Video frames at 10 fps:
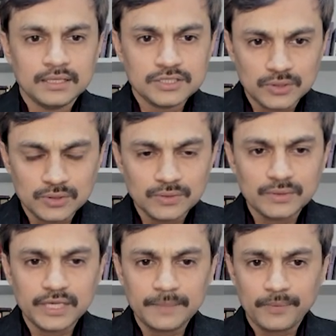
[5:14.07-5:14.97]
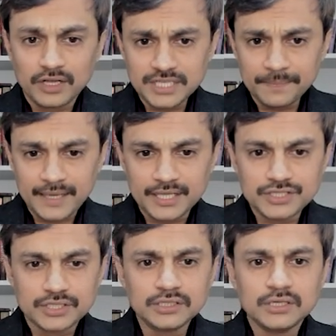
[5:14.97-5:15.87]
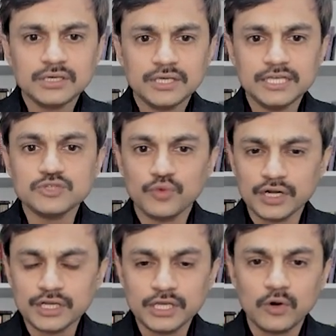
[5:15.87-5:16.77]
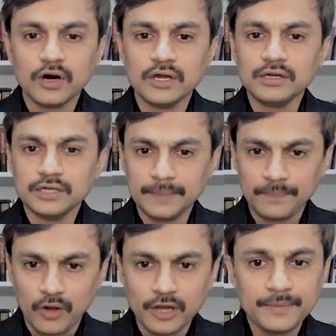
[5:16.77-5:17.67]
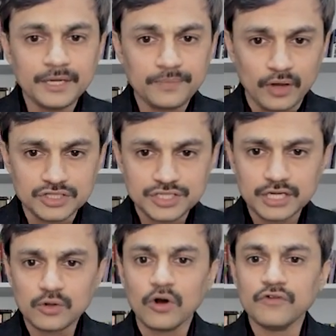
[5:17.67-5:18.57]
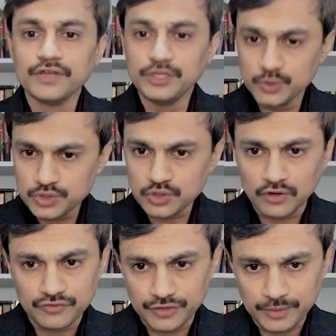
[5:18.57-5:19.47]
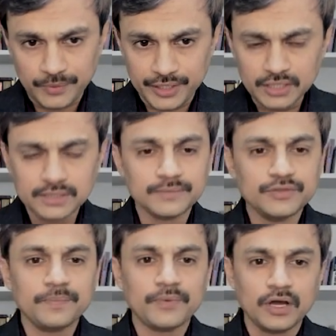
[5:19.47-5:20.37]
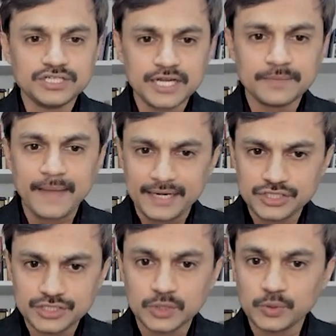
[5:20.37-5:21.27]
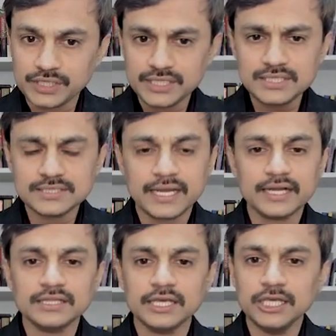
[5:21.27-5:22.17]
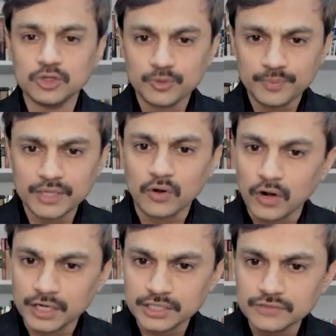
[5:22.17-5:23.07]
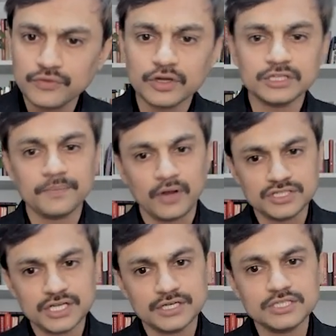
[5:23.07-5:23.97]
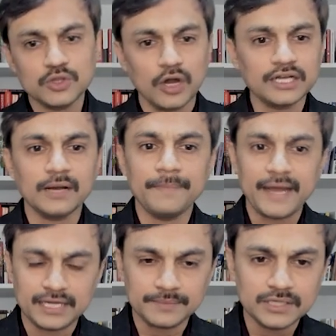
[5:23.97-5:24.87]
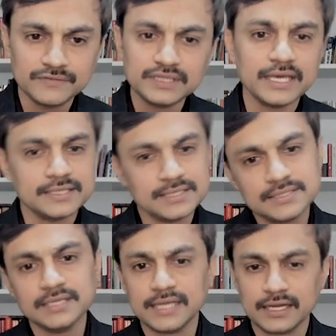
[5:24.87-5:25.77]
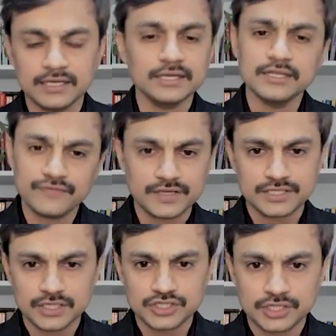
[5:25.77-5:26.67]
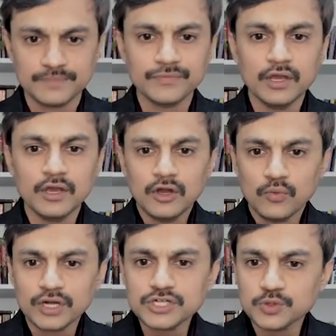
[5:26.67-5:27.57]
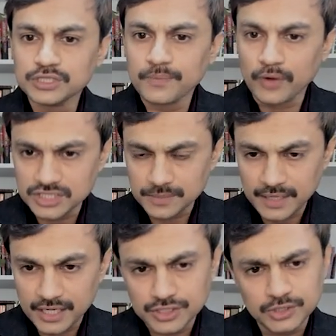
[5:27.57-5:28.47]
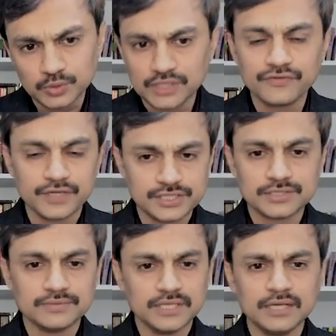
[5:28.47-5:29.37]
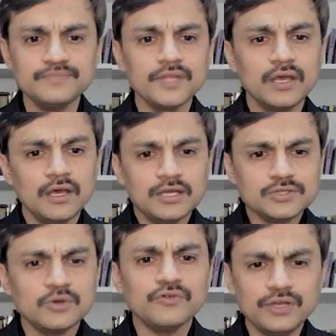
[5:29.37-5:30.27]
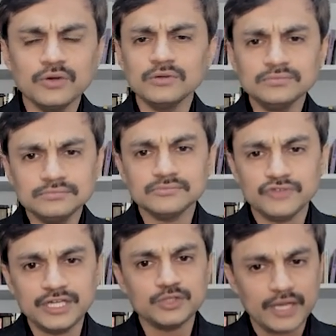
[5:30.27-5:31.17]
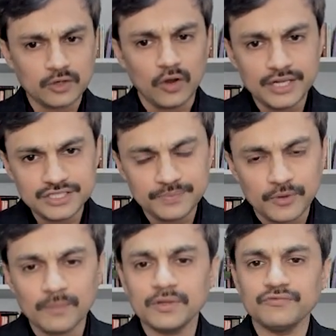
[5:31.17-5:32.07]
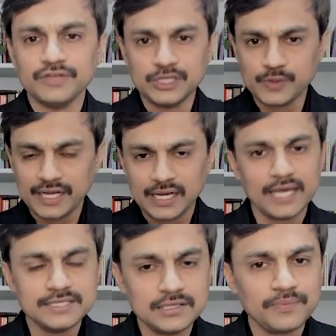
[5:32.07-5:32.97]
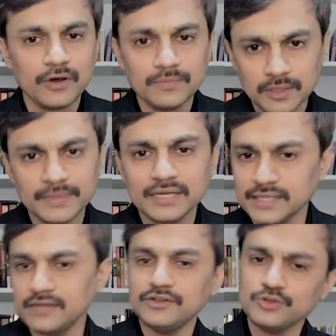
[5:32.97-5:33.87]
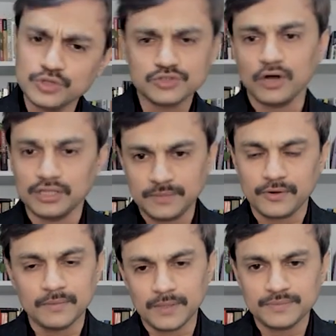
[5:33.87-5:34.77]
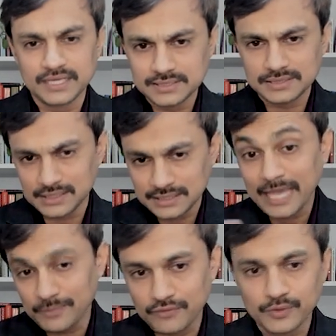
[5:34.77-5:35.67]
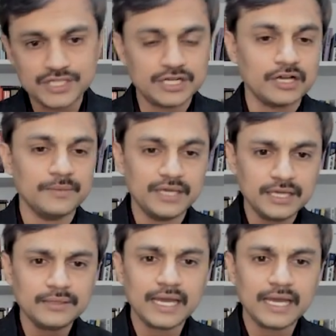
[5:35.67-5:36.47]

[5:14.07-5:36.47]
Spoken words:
So a project manager is working on deployment project of a new software product. The project manager noticed that the equipment ordered for the project is not compatible with the existing technical infrastructure. What should the project manager do the first? Yeah. So we know we need to acknowledge the problem, we need to analyze the problem, and then need to resolve the problem. That's the type of question coming in.